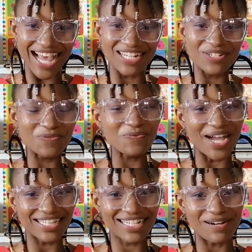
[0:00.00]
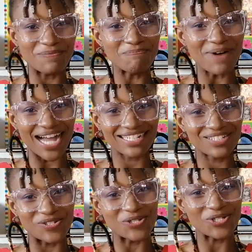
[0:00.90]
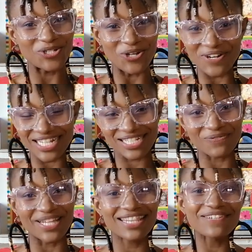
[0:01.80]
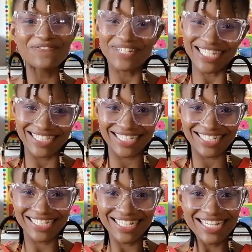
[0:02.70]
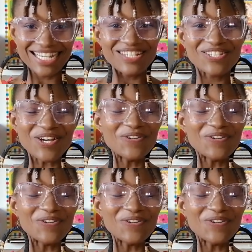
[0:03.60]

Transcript: and welcome back to Stories with Flic. So